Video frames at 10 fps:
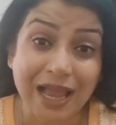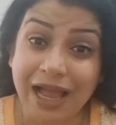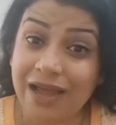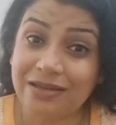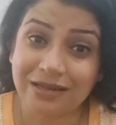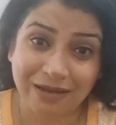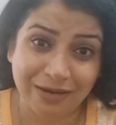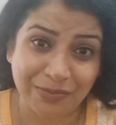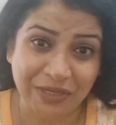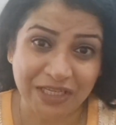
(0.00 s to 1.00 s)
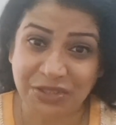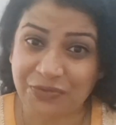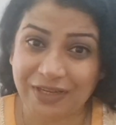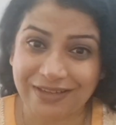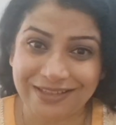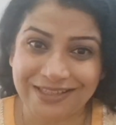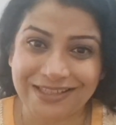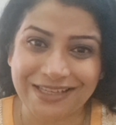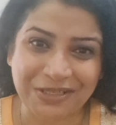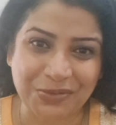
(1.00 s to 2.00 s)
and our biggest
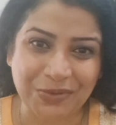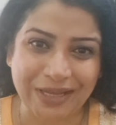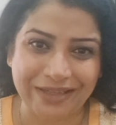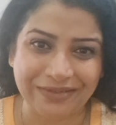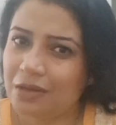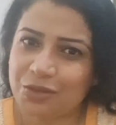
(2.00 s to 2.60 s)
weaknesses as well.